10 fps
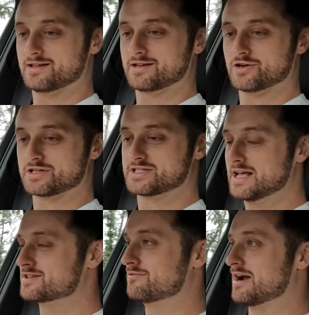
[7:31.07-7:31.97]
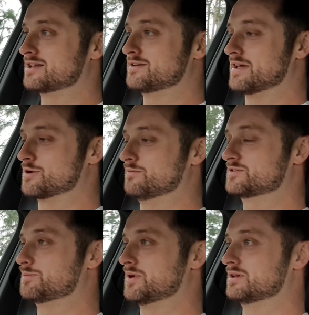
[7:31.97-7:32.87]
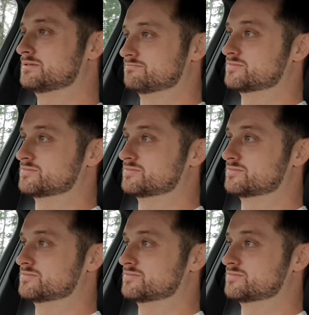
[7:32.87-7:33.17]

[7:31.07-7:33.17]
You know, the seats are relatively comfortable.